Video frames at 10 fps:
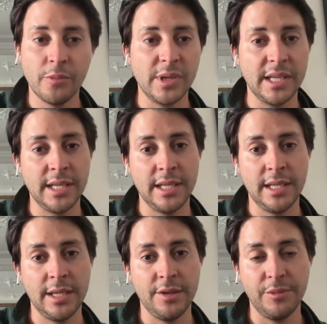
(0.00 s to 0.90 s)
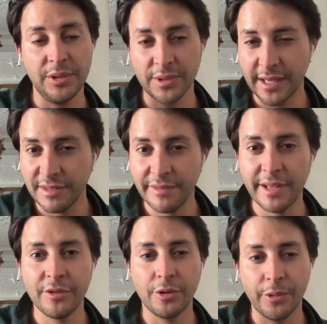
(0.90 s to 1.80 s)
We don't have
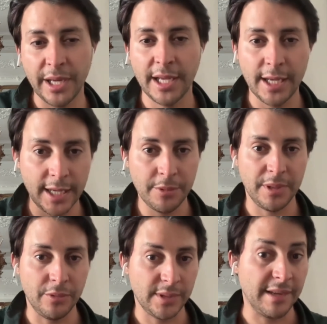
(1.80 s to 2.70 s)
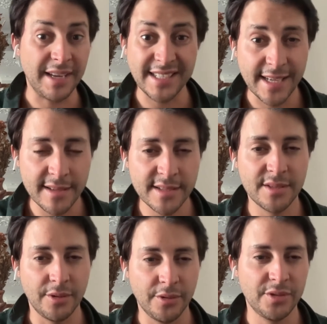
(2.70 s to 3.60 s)
inventory. We don't have assets.
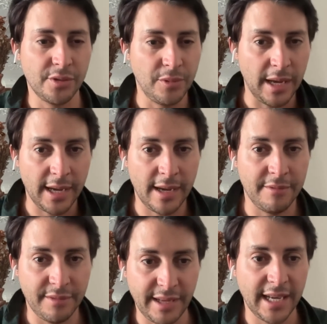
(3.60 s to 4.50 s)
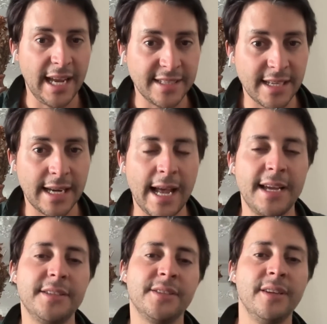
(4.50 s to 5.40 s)
No, so we are very asset
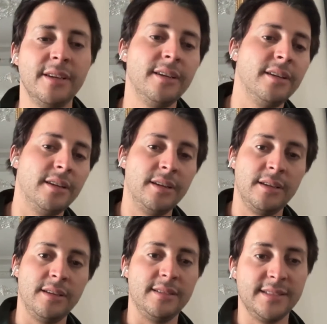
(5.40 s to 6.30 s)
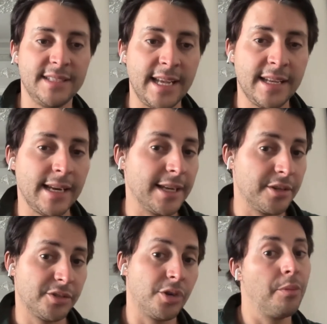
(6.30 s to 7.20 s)
light. Then like
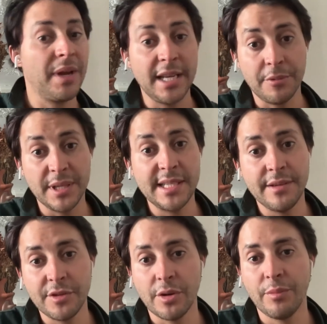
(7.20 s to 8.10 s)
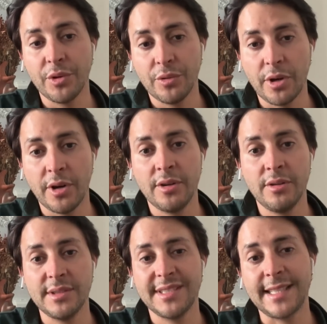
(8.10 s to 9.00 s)
the company receives the computer,
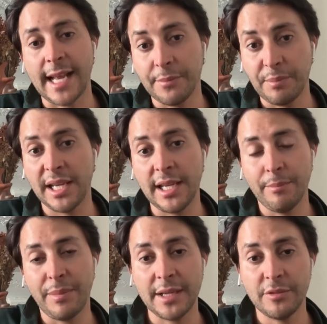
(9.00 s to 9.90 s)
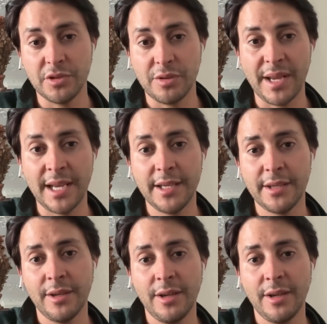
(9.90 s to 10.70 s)
start paying back to the bank.